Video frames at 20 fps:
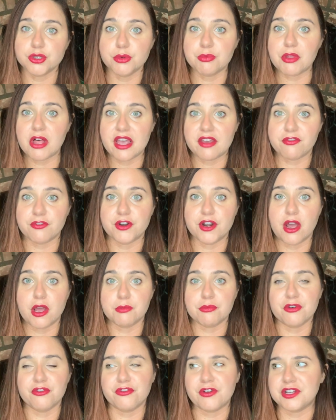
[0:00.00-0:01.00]
apply for
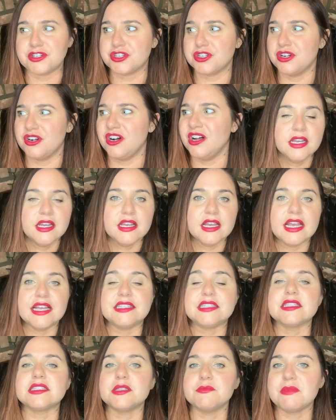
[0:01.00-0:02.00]
non-professional. It
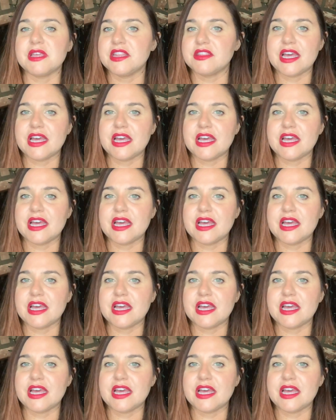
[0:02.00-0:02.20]
doesn't mean